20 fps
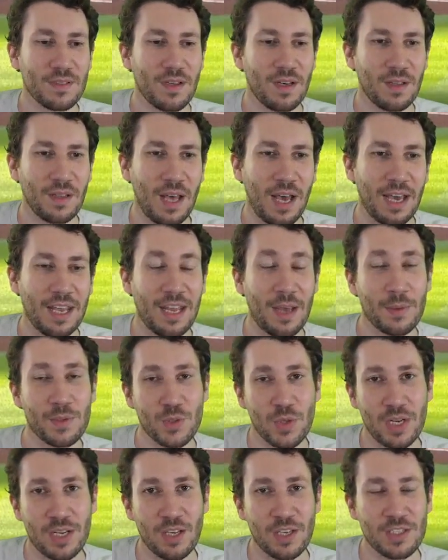a lot. And I was
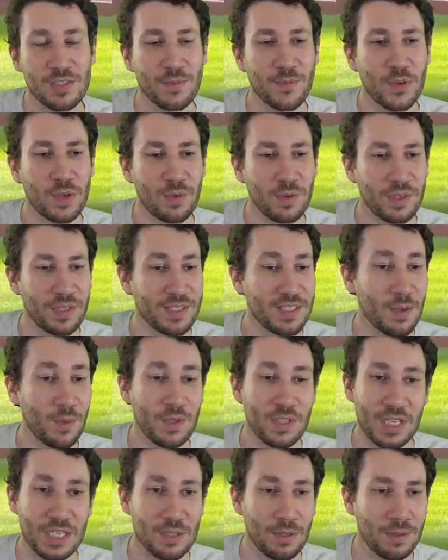trying to get some free real estate,
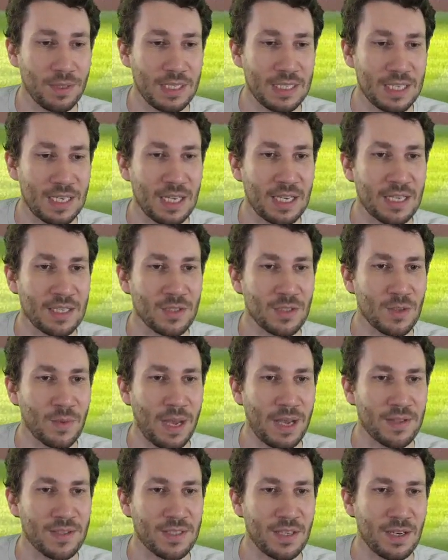which I totally dig at two
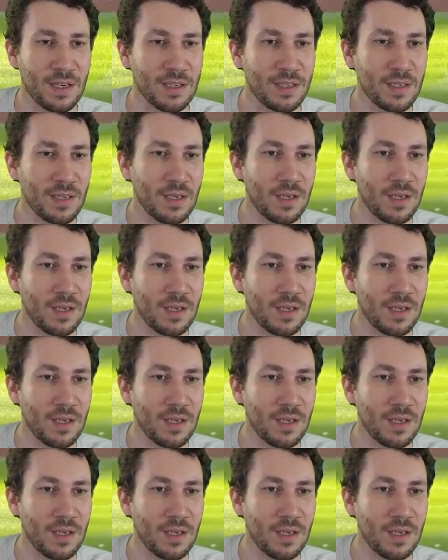outs here.